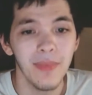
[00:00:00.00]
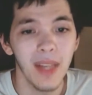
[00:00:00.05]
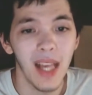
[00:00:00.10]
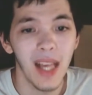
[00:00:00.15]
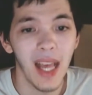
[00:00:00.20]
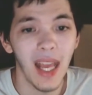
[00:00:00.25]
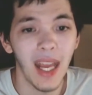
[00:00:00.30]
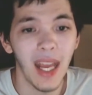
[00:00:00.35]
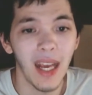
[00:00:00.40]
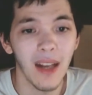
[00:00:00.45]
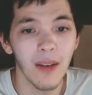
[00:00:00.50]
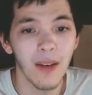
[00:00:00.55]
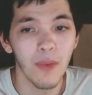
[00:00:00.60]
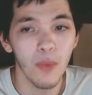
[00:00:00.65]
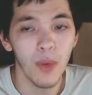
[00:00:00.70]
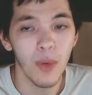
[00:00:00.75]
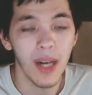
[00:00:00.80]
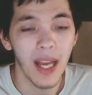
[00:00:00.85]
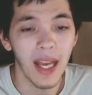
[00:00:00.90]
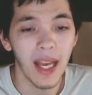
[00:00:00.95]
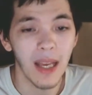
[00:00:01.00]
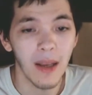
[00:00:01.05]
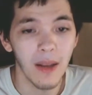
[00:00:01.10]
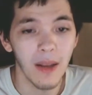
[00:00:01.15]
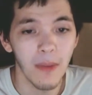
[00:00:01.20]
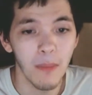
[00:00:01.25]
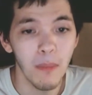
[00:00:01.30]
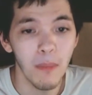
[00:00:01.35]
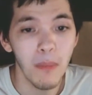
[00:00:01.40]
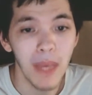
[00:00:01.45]
And when I
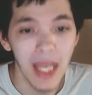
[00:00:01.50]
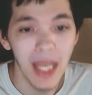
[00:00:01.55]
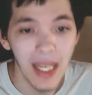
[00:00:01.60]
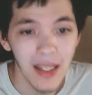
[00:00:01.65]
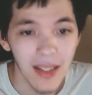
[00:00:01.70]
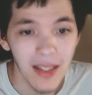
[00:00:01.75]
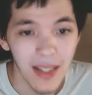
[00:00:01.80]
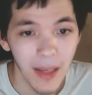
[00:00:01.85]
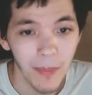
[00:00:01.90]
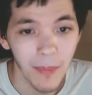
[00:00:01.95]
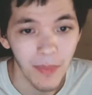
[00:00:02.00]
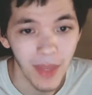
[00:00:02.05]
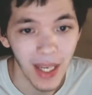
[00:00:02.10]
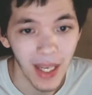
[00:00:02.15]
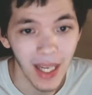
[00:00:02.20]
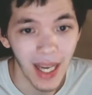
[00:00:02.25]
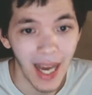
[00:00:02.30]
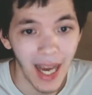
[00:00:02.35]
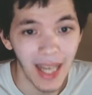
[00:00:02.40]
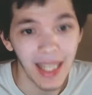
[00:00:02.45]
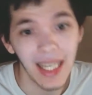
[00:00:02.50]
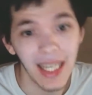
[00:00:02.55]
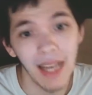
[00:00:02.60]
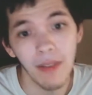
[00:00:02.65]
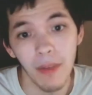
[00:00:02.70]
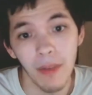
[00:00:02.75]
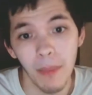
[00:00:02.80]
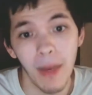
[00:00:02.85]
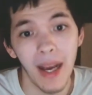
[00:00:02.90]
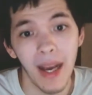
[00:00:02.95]
mean something, I give
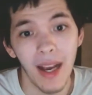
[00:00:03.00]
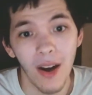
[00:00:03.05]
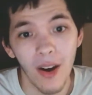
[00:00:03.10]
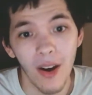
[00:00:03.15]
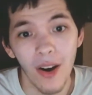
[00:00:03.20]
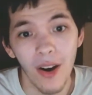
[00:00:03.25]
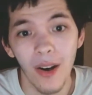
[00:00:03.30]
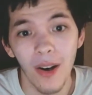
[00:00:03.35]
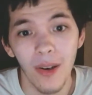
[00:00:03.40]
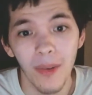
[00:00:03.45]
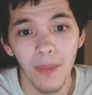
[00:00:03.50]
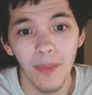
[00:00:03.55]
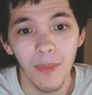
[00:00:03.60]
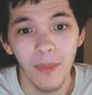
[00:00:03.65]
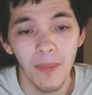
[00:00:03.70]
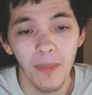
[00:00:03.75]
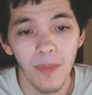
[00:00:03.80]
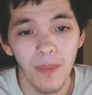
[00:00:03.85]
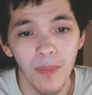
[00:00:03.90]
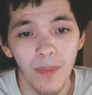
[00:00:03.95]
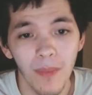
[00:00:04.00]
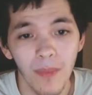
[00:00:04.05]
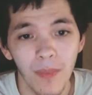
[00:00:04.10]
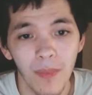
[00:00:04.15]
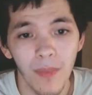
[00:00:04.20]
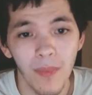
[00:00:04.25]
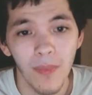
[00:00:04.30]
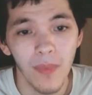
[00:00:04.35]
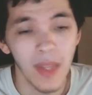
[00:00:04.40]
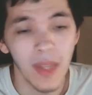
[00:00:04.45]
it my all.
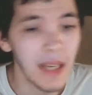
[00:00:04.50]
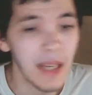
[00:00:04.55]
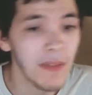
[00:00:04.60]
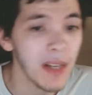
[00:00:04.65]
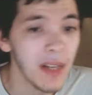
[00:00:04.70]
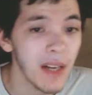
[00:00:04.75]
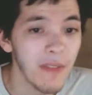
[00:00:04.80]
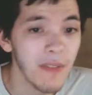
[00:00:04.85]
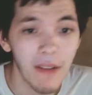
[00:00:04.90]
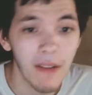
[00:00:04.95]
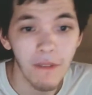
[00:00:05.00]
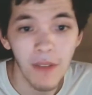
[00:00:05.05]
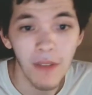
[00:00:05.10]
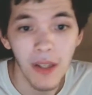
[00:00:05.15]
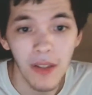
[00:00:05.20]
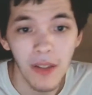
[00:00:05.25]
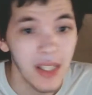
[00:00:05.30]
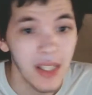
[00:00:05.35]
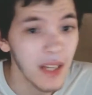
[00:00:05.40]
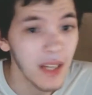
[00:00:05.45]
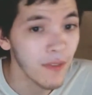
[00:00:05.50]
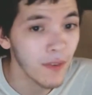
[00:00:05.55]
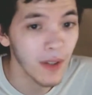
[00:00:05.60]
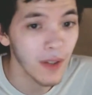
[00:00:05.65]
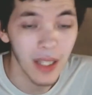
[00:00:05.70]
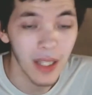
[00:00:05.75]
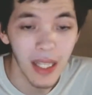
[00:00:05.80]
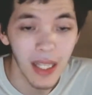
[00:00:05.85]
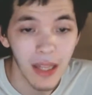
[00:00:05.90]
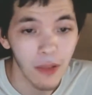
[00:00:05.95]
Even if I feel
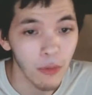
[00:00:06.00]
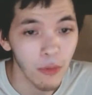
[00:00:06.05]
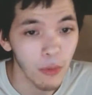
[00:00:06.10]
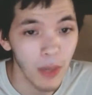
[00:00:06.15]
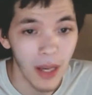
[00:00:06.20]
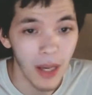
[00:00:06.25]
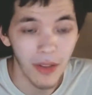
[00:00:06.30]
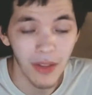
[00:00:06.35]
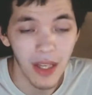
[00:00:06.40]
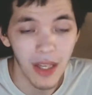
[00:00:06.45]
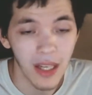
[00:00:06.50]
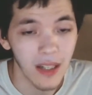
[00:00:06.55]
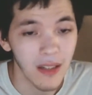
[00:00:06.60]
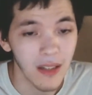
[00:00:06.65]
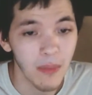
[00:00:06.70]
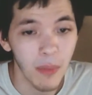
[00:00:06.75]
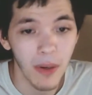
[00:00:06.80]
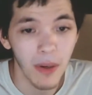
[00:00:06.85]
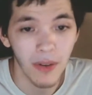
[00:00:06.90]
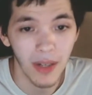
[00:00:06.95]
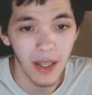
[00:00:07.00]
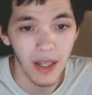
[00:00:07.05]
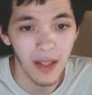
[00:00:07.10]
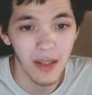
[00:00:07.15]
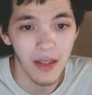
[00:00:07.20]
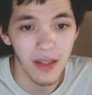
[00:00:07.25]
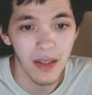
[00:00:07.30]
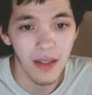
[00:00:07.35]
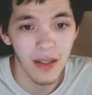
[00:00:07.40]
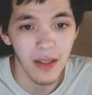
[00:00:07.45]
differently throughout the
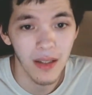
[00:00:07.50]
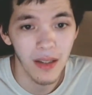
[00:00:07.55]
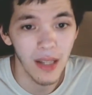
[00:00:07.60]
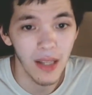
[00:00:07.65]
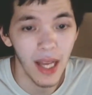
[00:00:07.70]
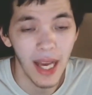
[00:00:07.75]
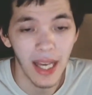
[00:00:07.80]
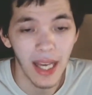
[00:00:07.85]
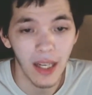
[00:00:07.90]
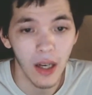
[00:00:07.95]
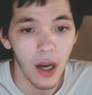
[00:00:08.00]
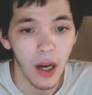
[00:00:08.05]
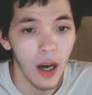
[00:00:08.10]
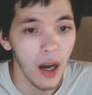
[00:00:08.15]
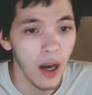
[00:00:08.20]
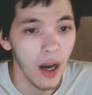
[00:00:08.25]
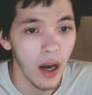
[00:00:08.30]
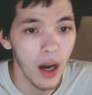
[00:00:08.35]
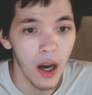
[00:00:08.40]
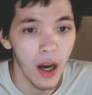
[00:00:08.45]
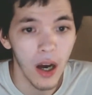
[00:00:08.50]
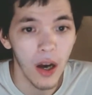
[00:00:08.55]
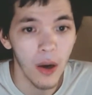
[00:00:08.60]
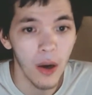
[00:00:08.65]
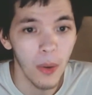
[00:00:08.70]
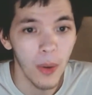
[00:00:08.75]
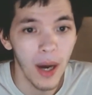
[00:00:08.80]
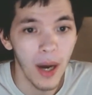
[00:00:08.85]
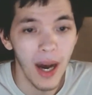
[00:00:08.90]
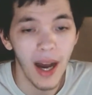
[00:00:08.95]
experience. Like,
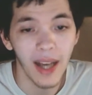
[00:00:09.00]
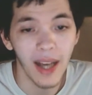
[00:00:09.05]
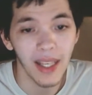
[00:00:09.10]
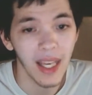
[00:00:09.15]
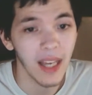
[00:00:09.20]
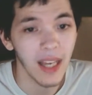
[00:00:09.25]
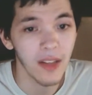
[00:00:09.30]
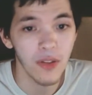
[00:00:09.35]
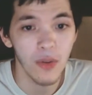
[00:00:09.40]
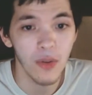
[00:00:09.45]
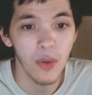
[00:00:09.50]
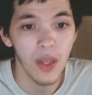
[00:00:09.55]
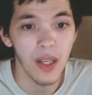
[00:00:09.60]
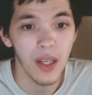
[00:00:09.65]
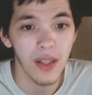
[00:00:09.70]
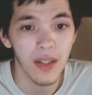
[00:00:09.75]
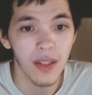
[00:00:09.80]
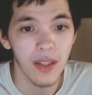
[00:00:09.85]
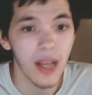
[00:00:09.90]
oh, I can't do this.